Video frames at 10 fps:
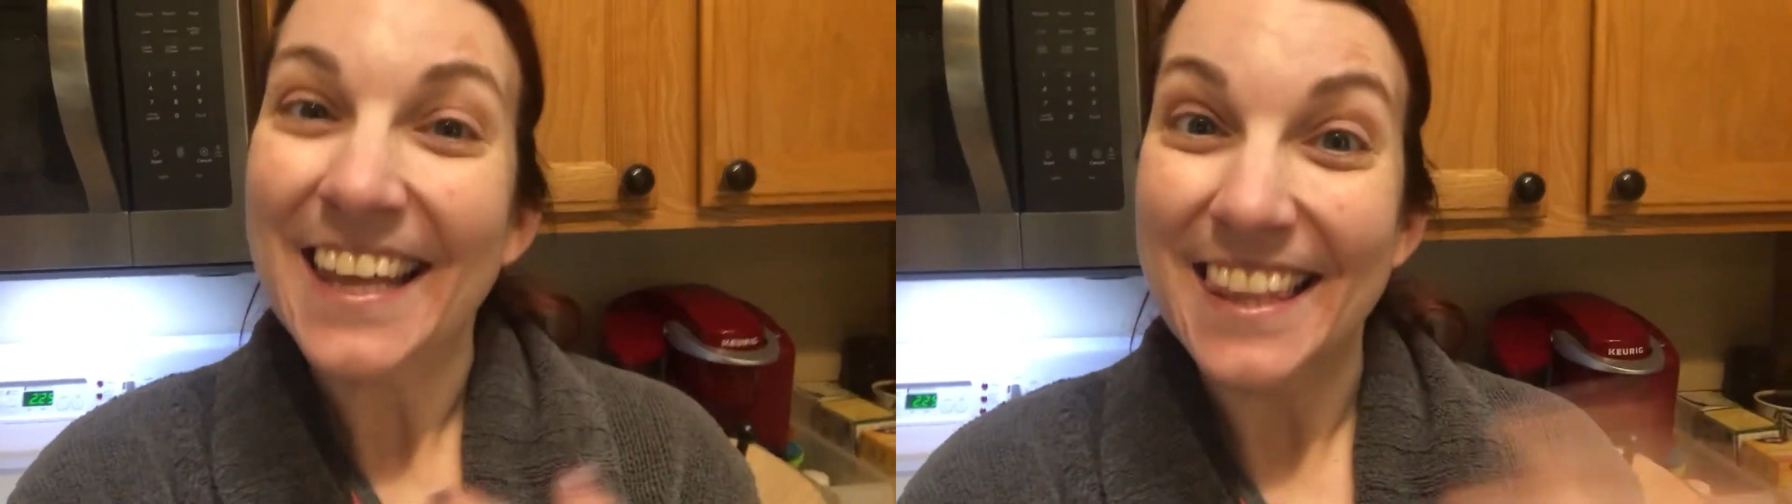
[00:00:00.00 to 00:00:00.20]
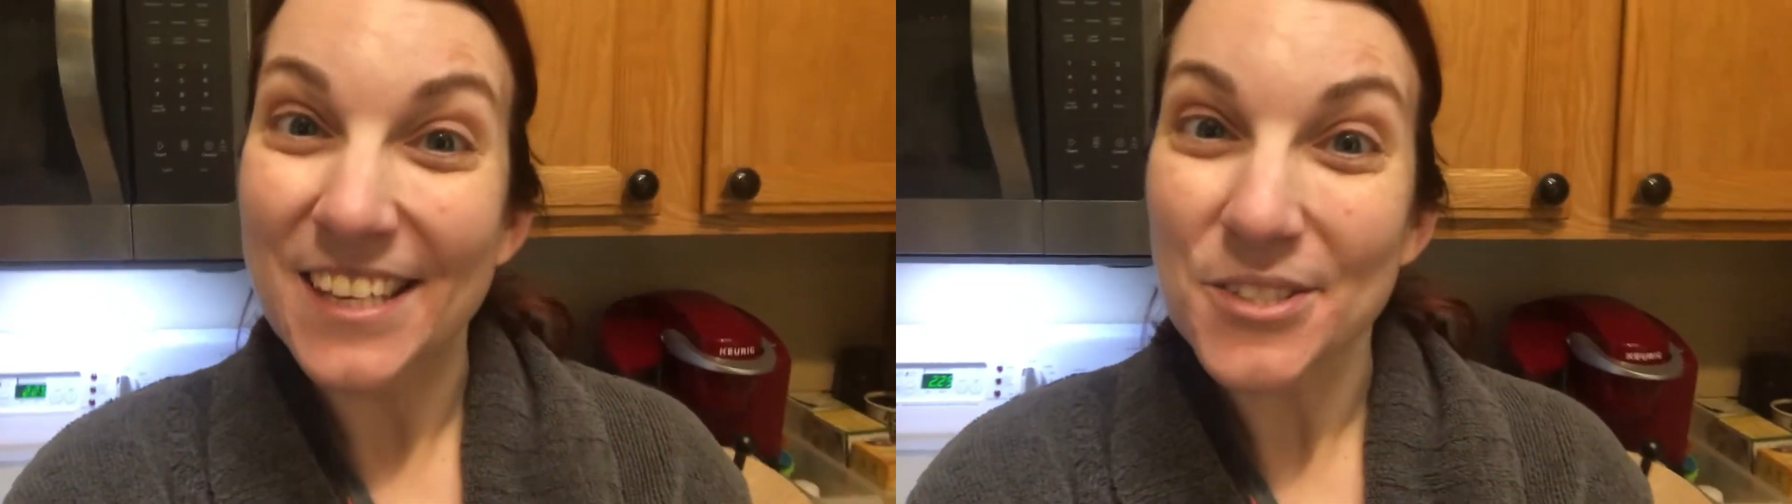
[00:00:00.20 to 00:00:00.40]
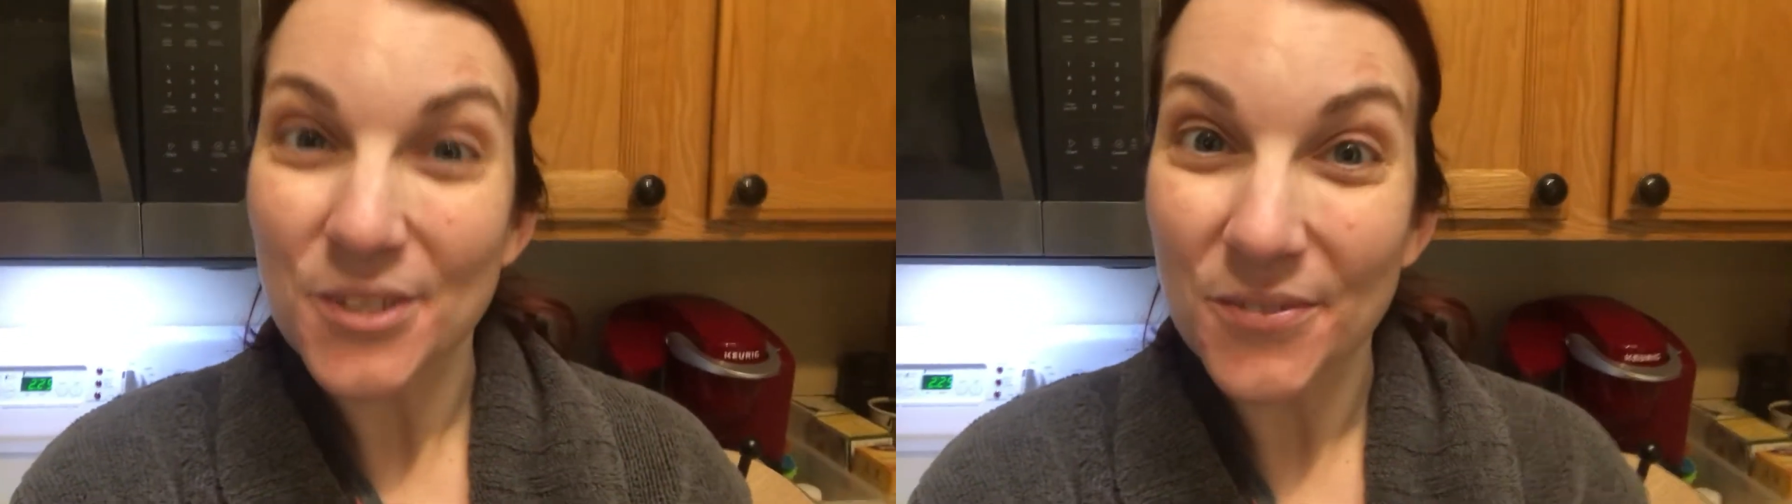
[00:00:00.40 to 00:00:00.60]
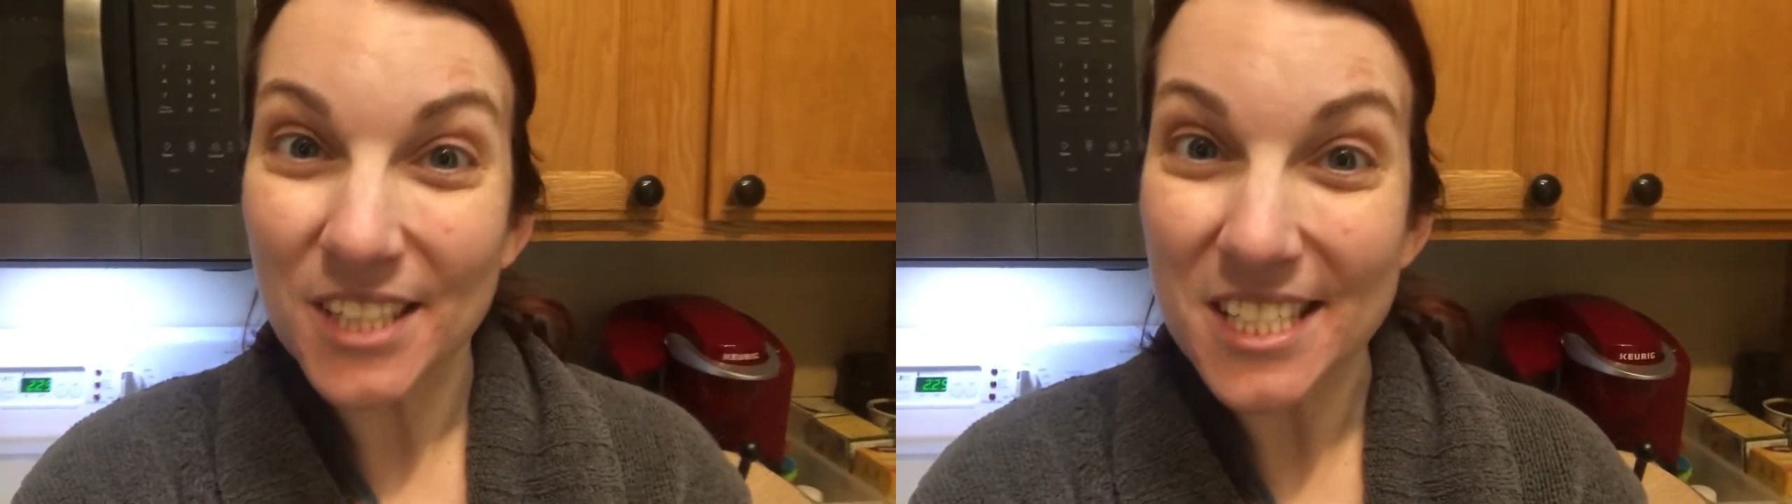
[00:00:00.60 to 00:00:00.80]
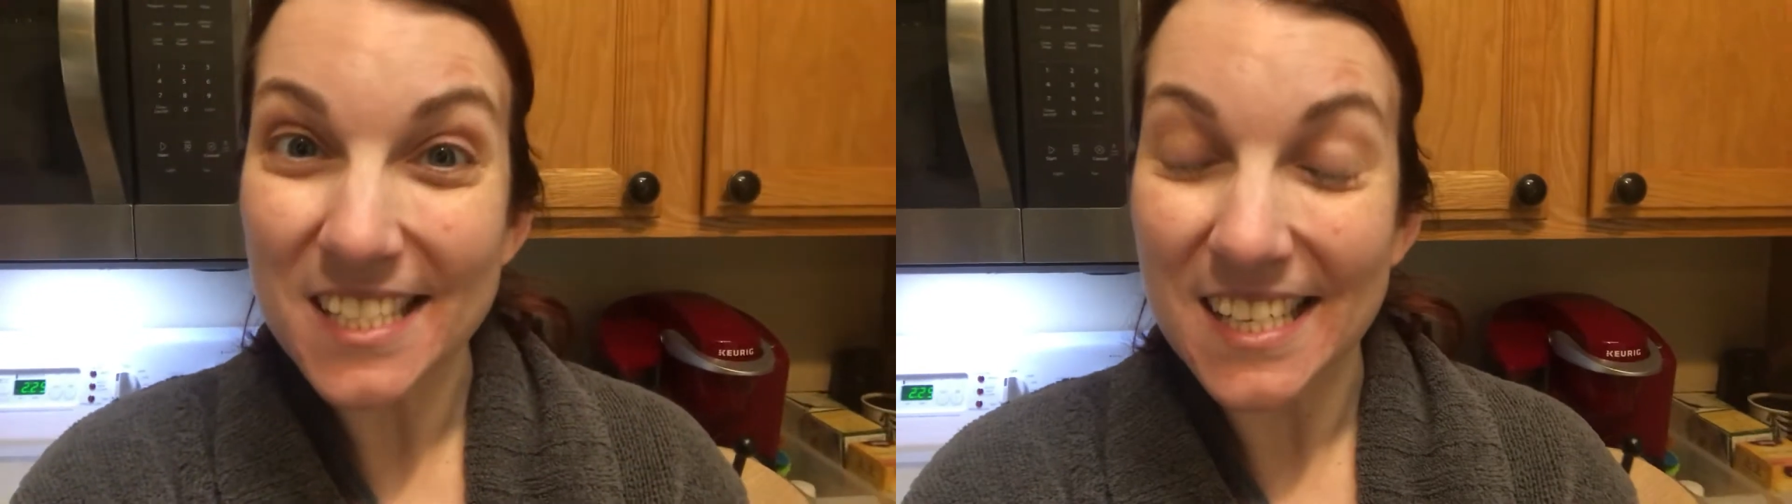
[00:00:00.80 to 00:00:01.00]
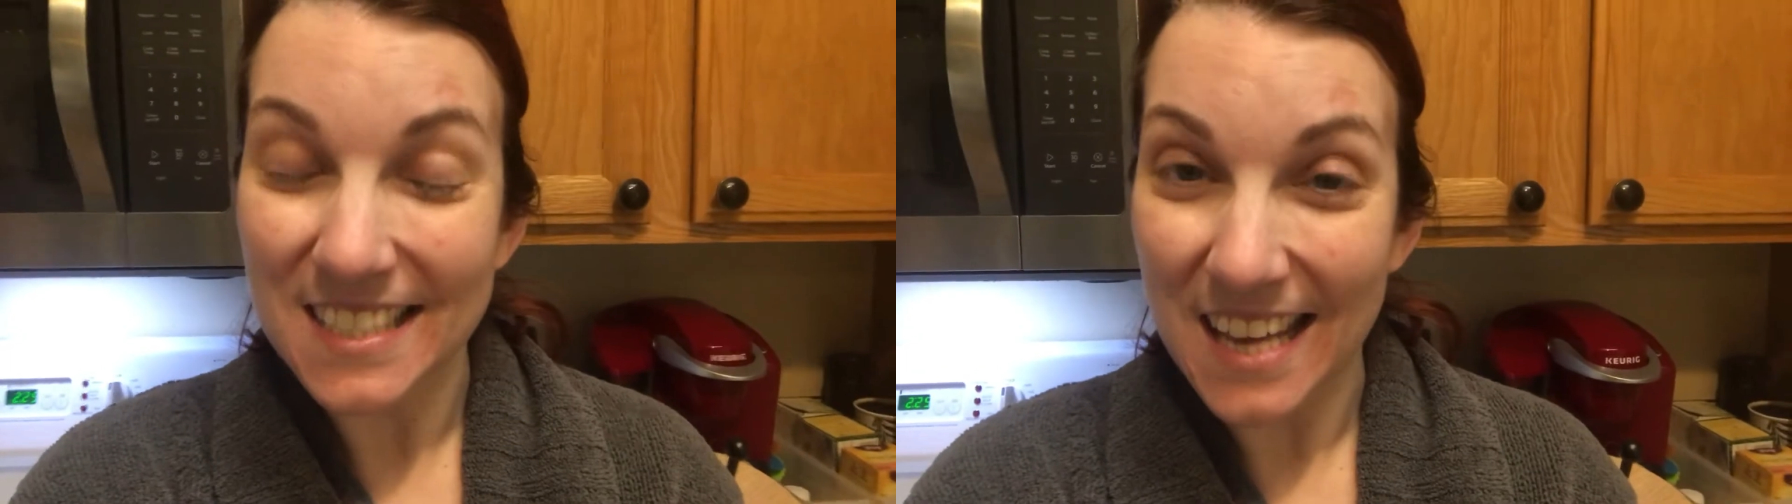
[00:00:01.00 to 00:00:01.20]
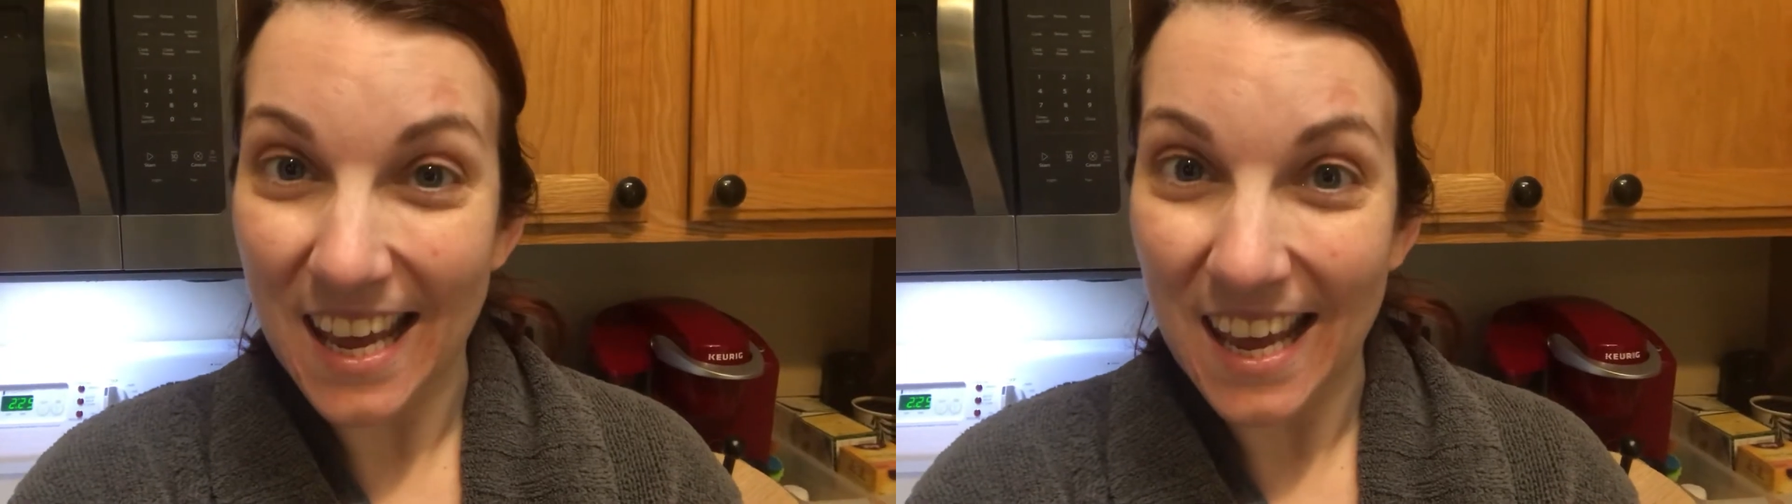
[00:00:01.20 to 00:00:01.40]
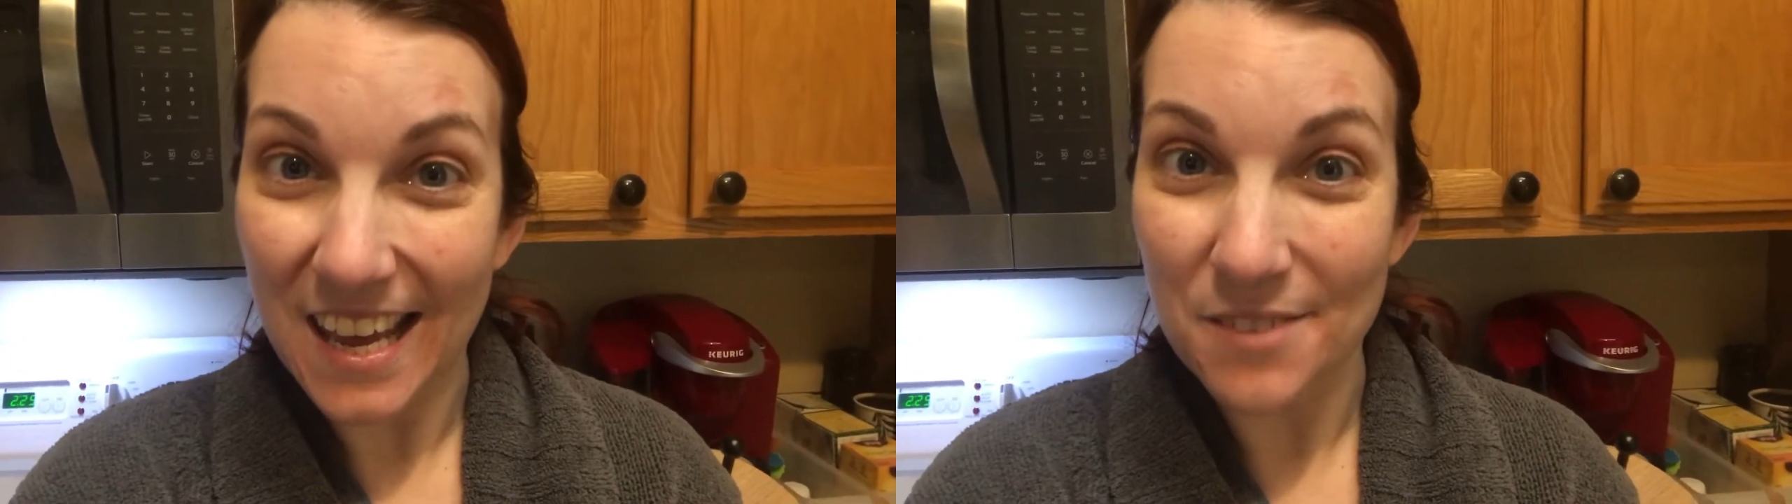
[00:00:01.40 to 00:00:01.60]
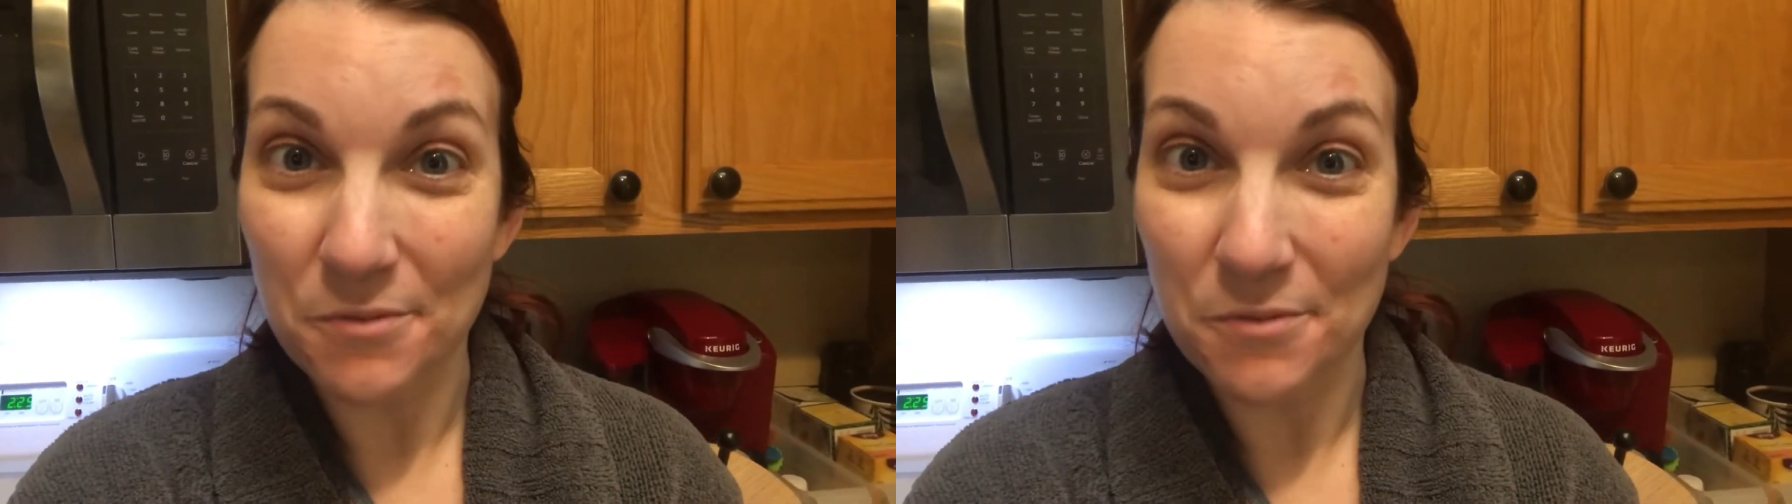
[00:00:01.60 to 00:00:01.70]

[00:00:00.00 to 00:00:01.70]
Thank you so much today